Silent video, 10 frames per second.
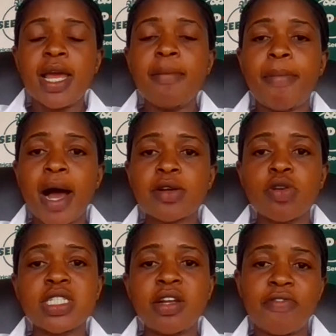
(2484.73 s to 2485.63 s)
embarked
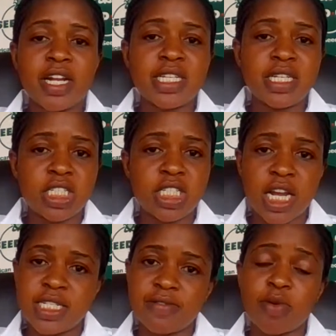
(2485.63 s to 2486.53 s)
on different
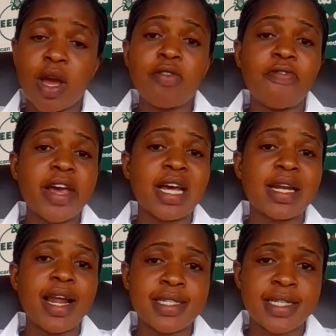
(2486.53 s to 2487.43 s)
initiatives, where you find
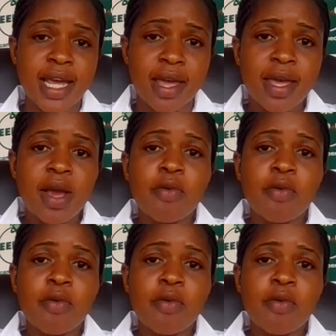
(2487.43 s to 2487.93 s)
that last year,